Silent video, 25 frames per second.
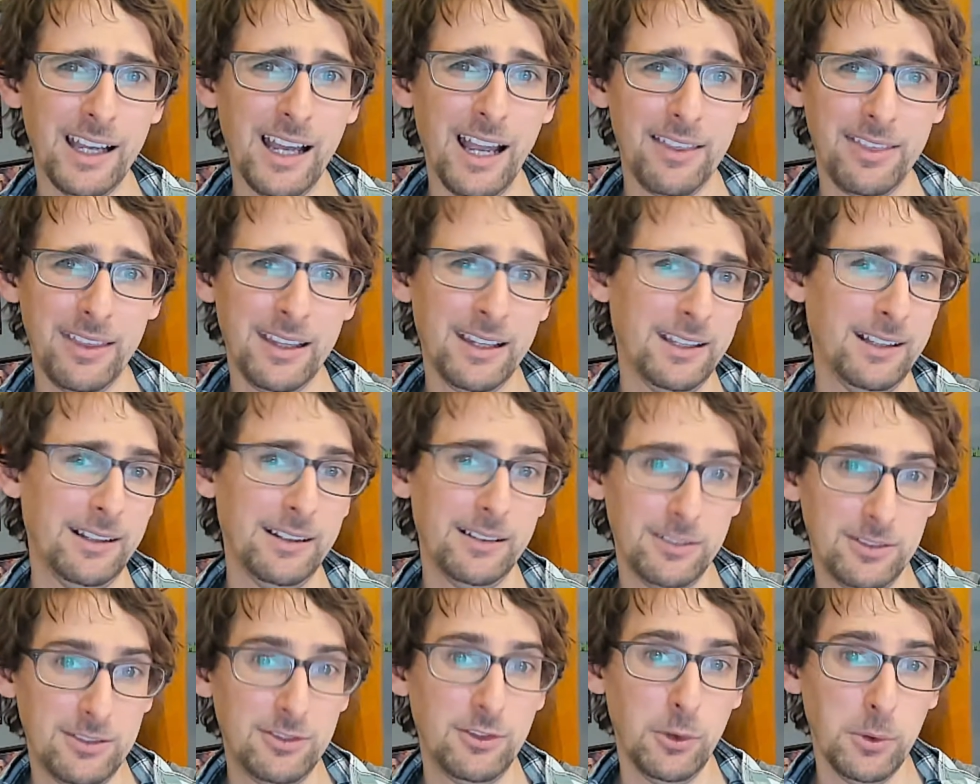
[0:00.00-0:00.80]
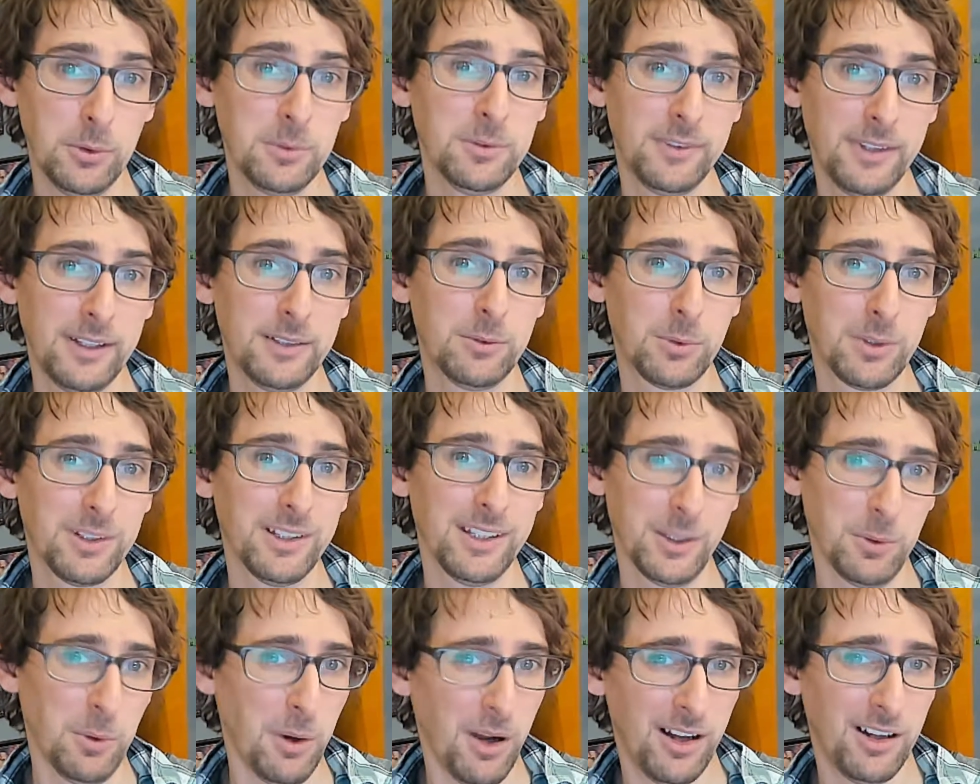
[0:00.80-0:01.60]
I think Dune did
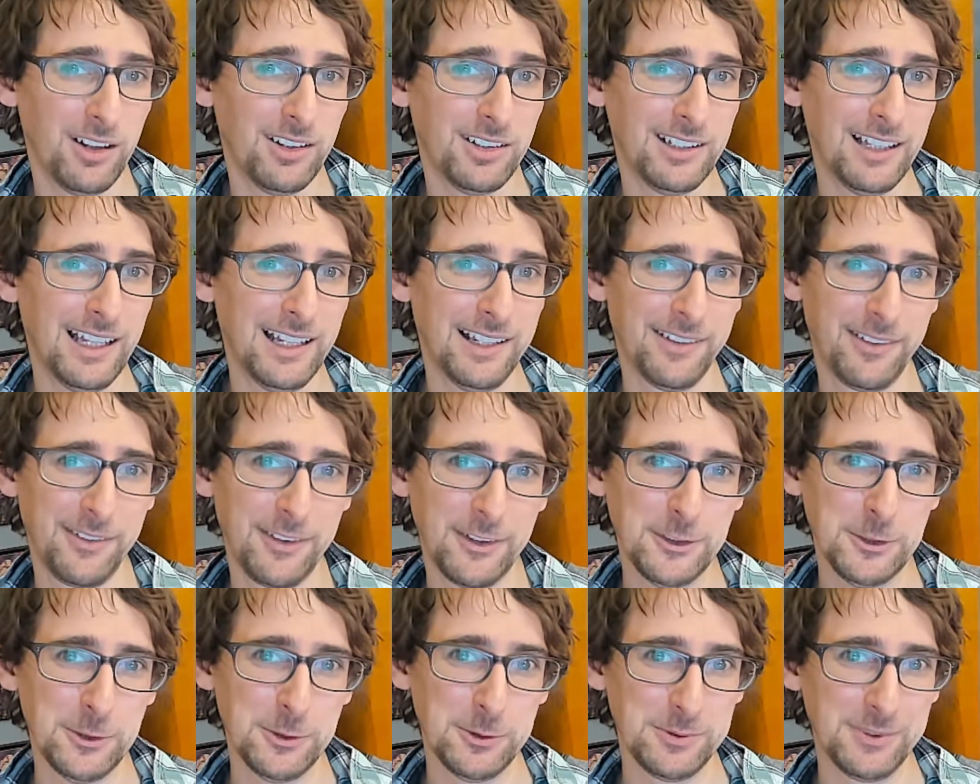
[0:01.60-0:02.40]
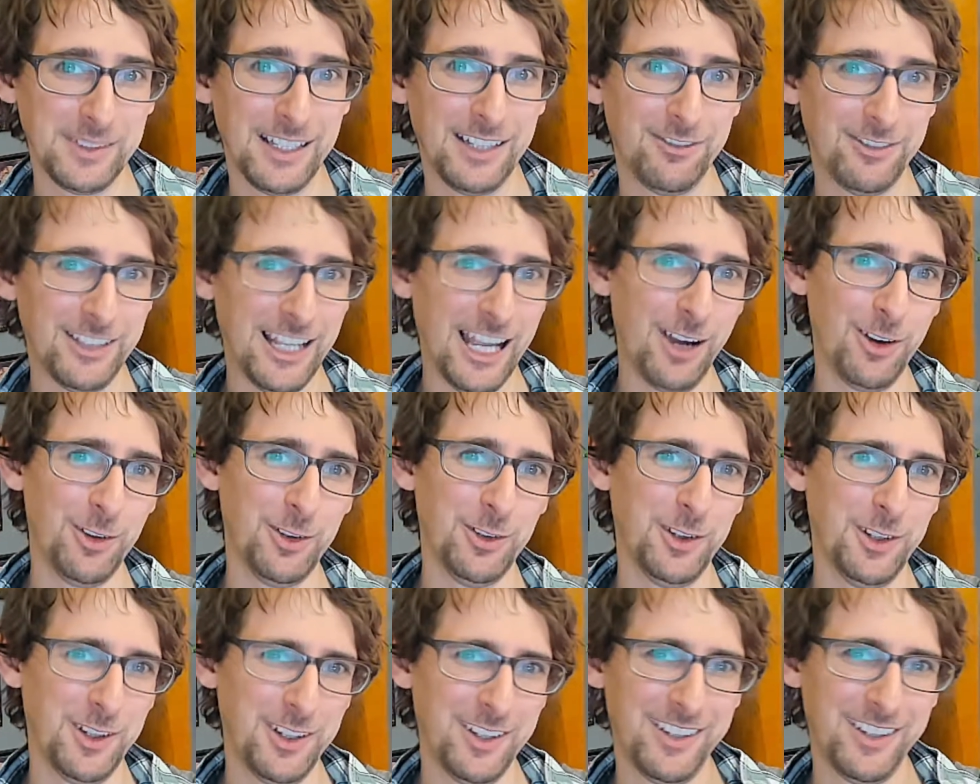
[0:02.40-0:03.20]
really well, and so they've now